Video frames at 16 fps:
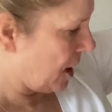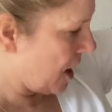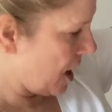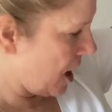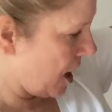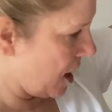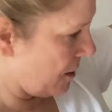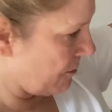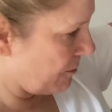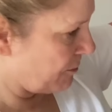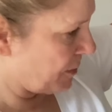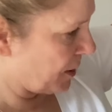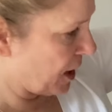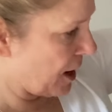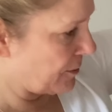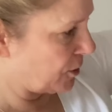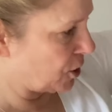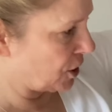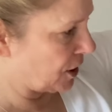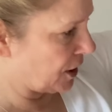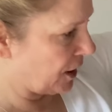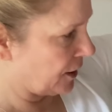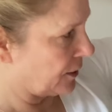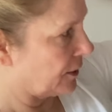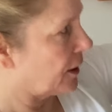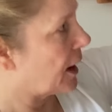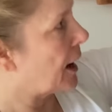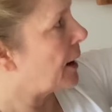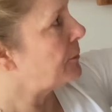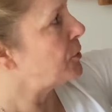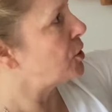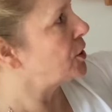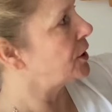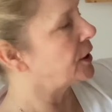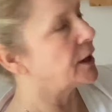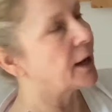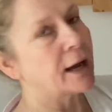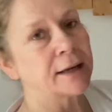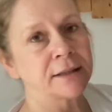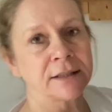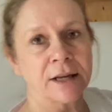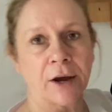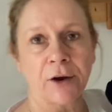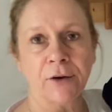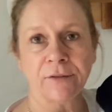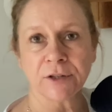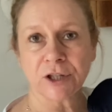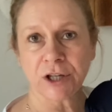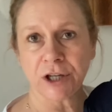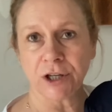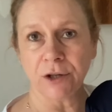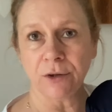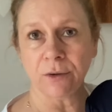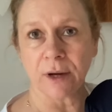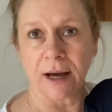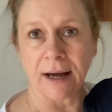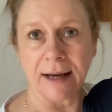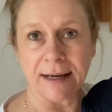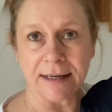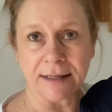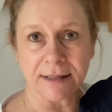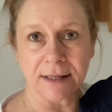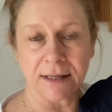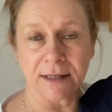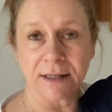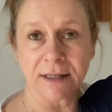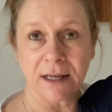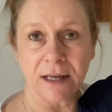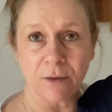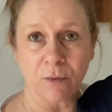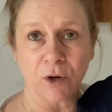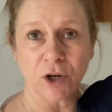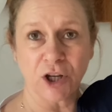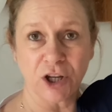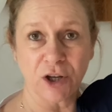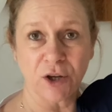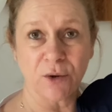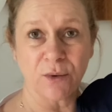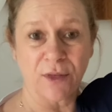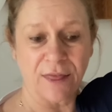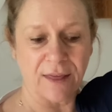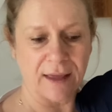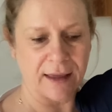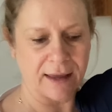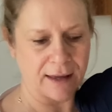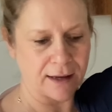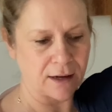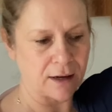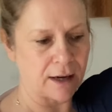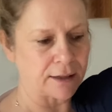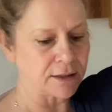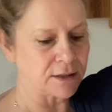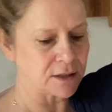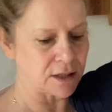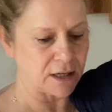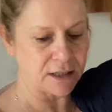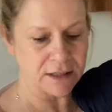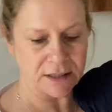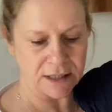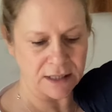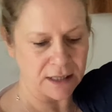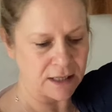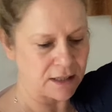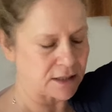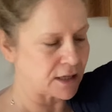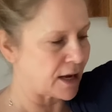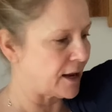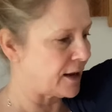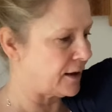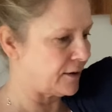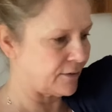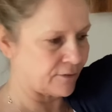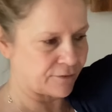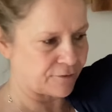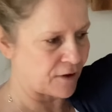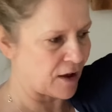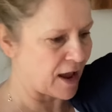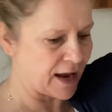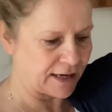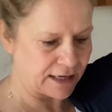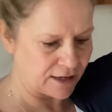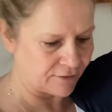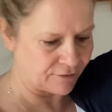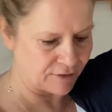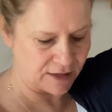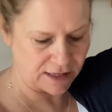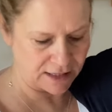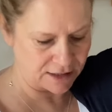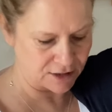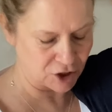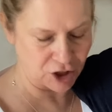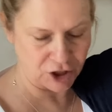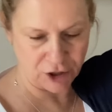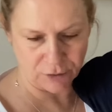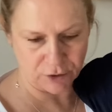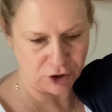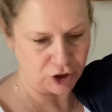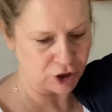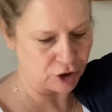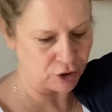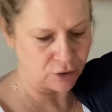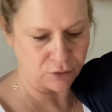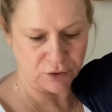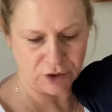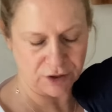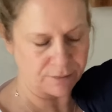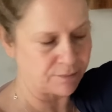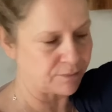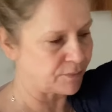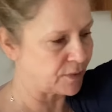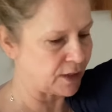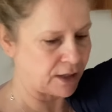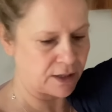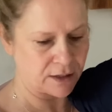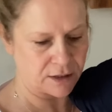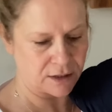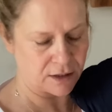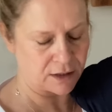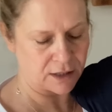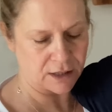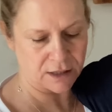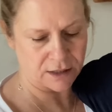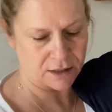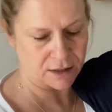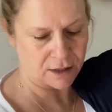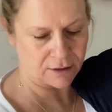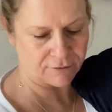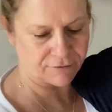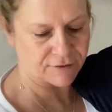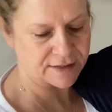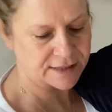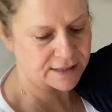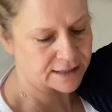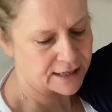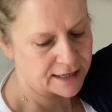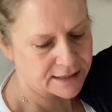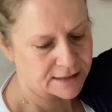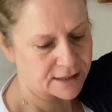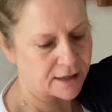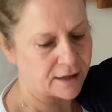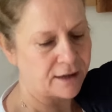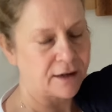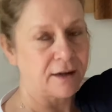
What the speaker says: But I'm gonna hand it over to you guys and see what you think. And indeed, for any of these, you know, the shoes, the fascinator,